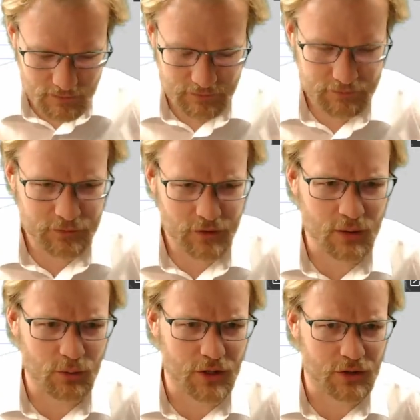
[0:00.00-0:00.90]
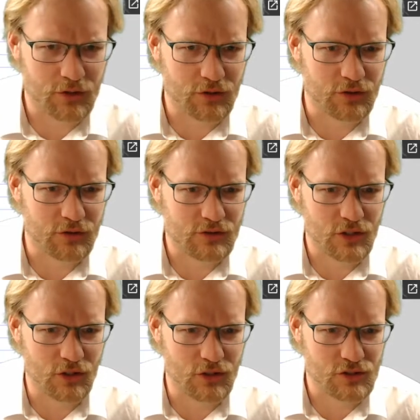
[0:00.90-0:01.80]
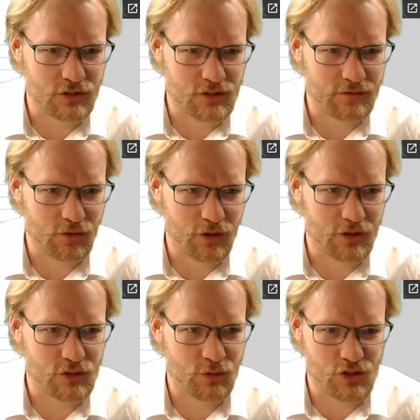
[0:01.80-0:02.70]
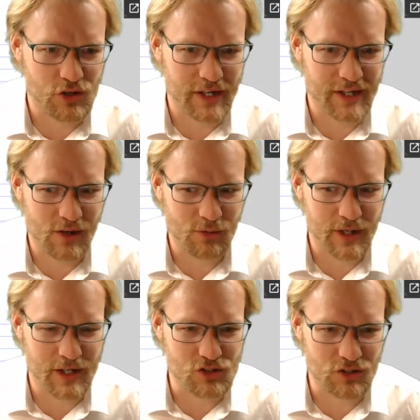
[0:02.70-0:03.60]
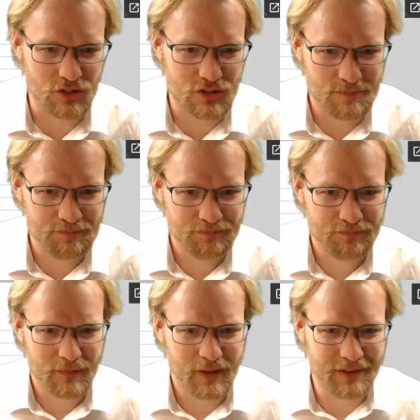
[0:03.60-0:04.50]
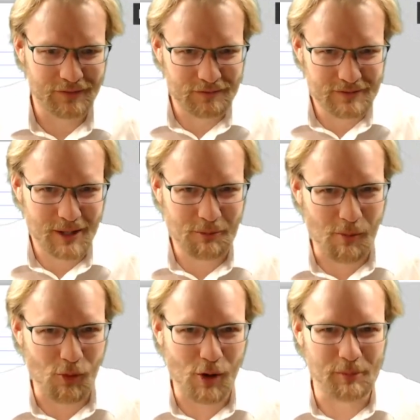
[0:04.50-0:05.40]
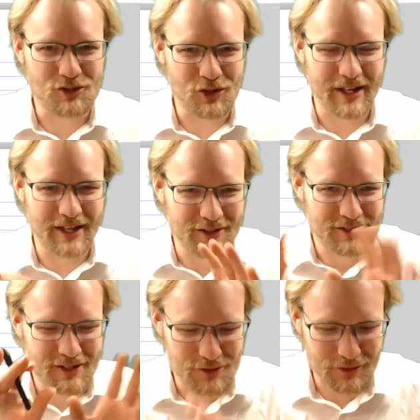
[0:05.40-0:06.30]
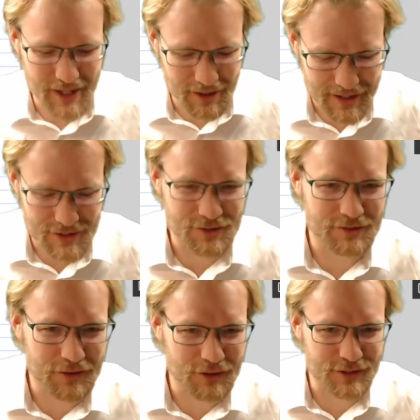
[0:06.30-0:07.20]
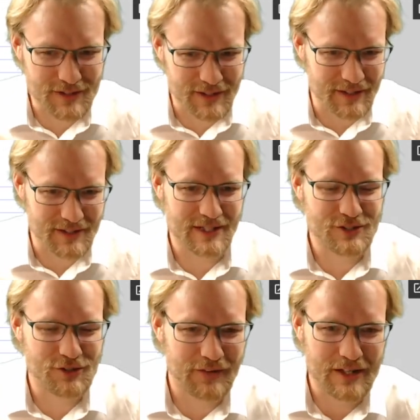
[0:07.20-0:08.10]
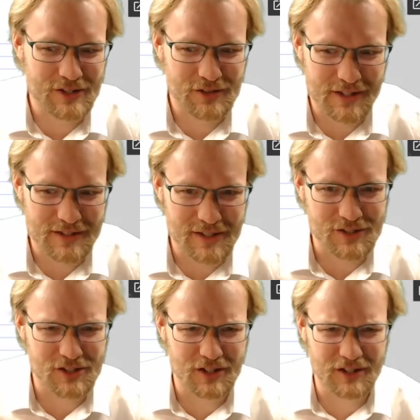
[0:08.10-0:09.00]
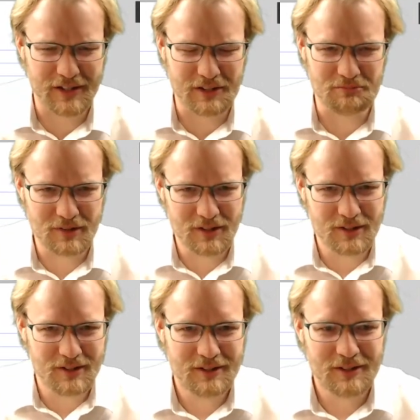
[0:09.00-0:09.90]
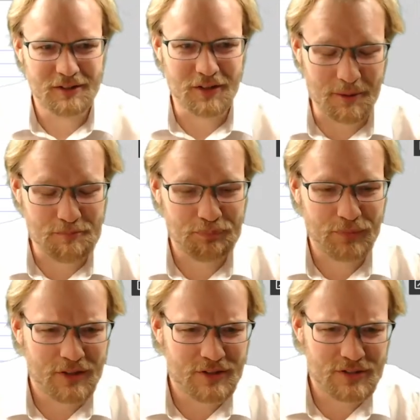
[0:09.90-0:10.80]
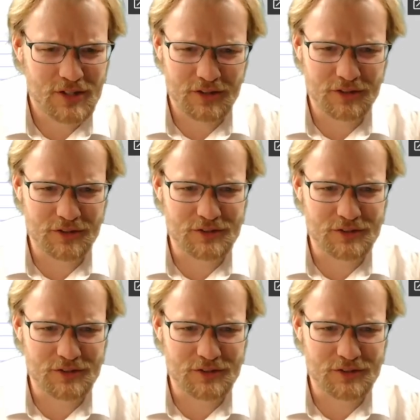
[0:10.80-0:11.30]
fully worked through solutions for those quadratic equations. And some of them were a bit tricky because you had to rearrange it first, and then test your factorization, and then, yeah. So,